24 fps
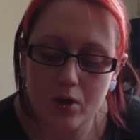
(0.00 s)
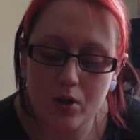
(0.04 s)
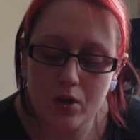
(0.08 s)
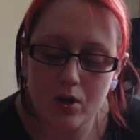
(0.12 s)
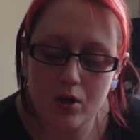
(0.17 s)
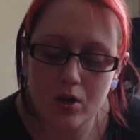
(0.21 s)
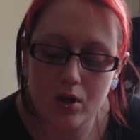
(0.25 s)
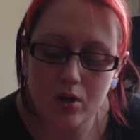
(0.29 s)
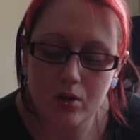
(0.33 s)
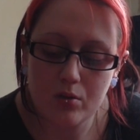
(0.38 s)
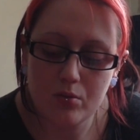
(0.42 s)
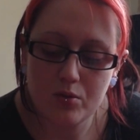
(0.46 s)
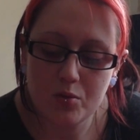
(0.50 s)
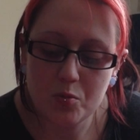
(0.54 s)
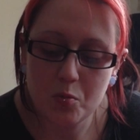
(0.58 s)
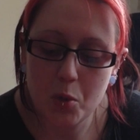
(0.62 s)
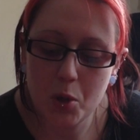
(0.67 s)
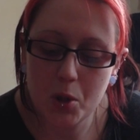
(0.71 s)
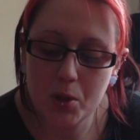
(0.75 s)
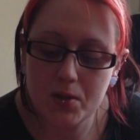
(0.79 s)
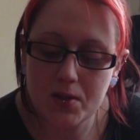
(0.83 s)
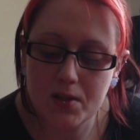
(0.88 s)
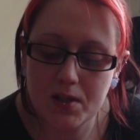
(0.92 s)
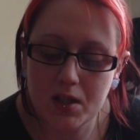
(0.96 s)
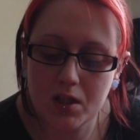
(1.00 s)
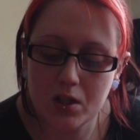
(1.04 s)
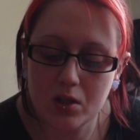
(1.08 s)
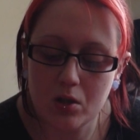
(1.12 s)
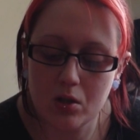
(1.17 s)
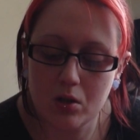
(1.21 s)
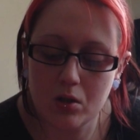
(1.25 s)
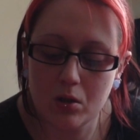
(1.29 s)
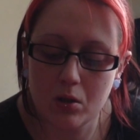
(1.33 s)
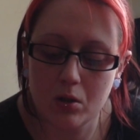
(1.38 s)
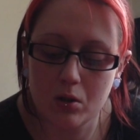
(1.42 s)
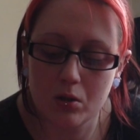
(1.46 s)
was putting
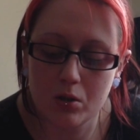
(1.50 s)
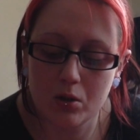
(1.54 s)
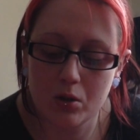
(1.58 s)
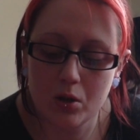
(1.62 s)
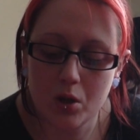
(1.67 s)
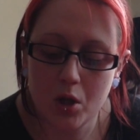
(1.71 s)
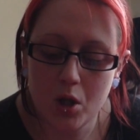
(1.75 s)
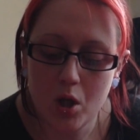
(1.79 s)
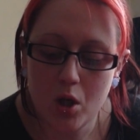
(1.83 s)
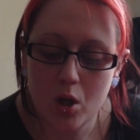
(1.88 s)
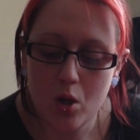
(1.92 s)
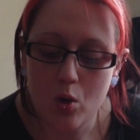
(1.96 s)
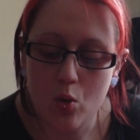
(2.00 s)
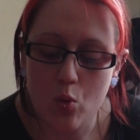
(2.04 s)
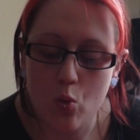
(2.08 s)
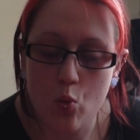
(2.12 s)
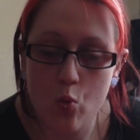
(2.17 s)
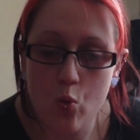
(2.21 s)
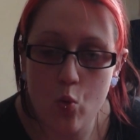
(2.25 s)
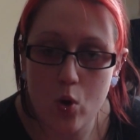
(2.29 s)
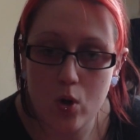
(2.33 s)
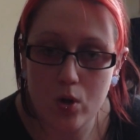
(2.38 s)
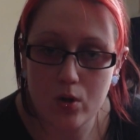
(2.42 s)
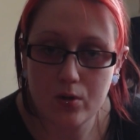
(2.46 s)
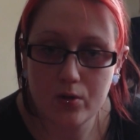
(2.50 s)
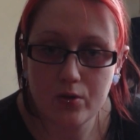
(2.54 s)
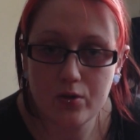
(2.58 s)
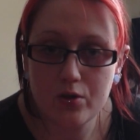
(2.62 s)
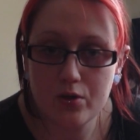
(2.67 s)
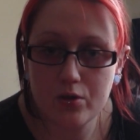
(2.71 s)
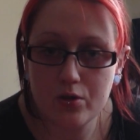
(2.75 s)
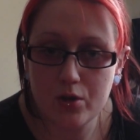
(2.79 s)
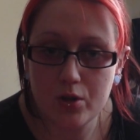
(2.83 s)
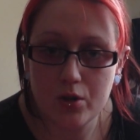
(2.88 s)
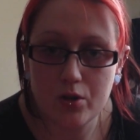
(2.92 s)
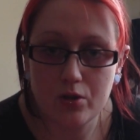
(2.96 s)
on 1
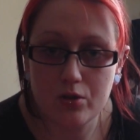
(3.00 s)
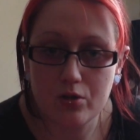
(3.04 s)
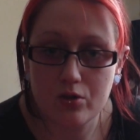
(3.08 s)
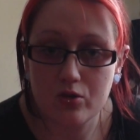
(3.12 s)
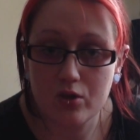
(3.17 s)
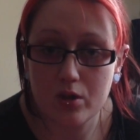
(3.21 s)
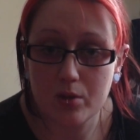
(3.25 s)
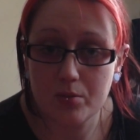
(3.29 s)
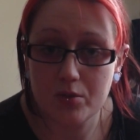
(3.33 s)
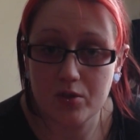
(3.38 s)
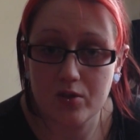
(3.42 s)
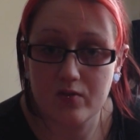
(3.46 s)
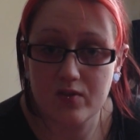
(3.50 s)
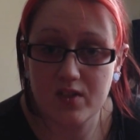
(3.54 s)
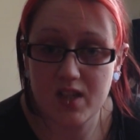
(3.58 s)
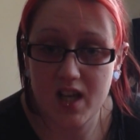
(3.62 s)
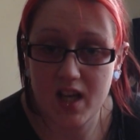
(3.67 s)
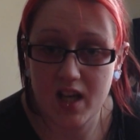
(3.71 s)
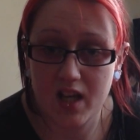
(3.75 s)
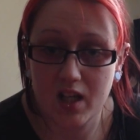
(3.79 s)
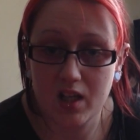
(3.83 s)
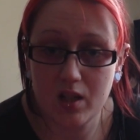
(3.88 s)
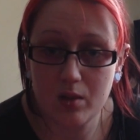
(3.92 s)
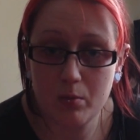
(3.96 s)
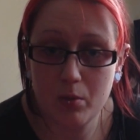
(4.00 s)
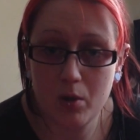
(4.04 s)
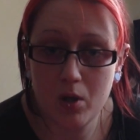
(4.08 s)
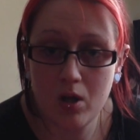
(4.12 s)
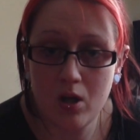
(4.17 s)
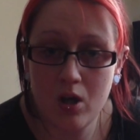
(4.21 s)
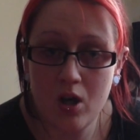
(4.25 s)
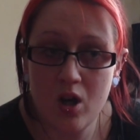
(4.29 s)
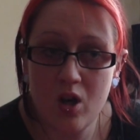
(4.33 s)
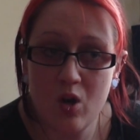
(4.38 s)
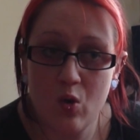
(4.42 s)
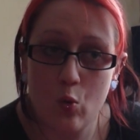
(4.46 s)
to 2 strips of tape
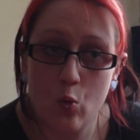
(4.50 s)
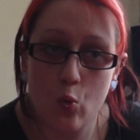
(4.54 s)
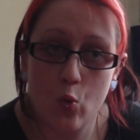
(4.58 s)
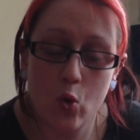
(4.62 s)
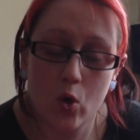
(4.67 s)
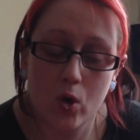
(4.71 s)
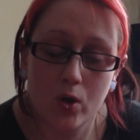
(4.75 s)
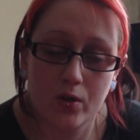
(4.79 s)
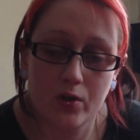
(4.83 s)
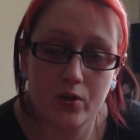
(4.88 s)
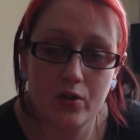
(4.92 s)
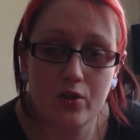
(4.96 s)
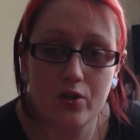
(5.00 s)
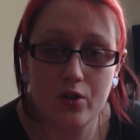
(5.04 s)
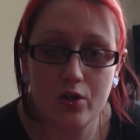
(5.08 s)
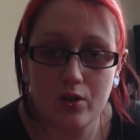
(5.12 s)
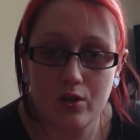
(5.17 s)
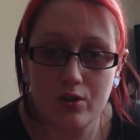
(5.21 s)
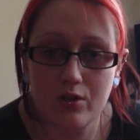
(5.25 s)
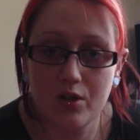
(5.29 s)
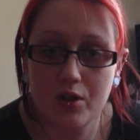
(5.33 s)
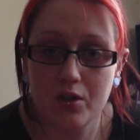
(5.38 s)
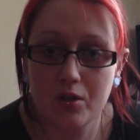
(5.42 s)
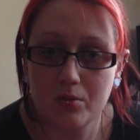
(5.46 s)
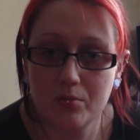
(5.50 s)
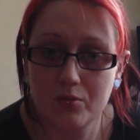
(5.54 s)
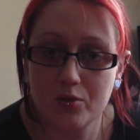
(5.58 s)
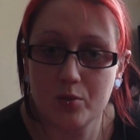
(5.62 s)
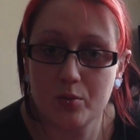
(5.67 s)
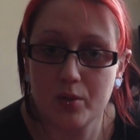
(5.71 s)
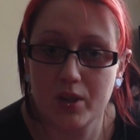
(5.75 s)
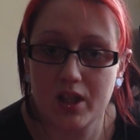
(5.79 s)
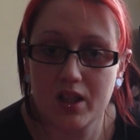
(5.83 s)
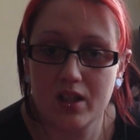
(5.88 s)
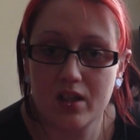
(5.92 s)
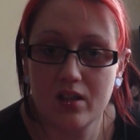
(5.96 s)
1 to 2 times a
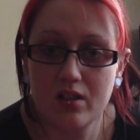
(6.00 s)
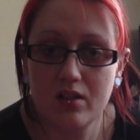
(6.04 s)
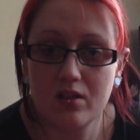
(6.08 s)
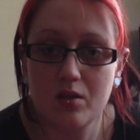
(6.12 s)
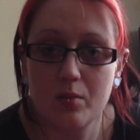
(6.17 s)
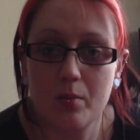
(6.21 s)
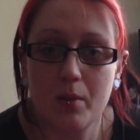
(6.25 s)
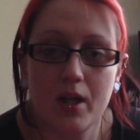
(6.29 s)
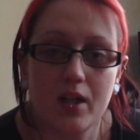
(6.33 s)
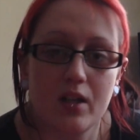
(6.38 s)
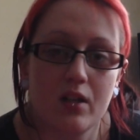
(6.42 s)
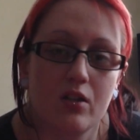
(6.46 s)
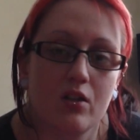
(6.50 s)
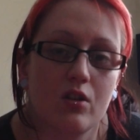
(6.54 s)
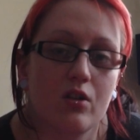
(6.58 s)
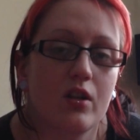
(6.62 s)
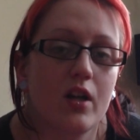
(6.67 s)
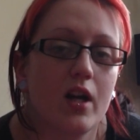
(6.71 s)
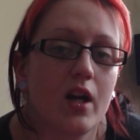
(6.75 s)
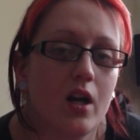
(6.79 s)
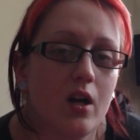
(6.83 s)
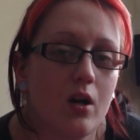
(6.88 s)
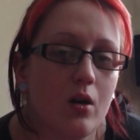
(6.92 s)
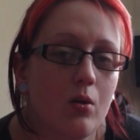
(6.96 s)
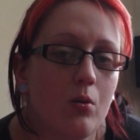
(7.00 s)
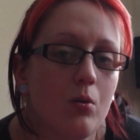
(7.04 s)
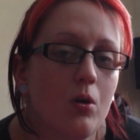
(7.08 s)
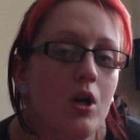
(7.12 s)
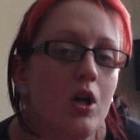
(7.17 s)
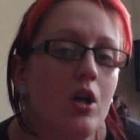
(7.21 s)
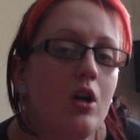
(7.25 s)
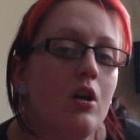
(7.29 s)
week, depending on how